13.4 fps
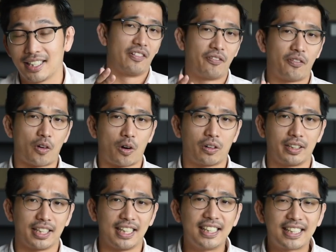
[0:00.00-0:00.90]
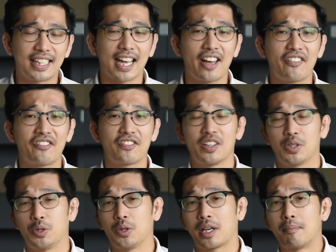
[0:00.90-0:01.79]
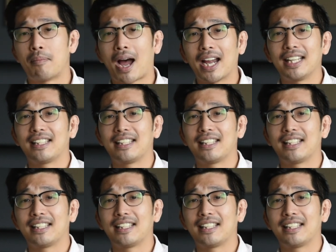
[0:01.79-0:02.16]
For ETF, you can buy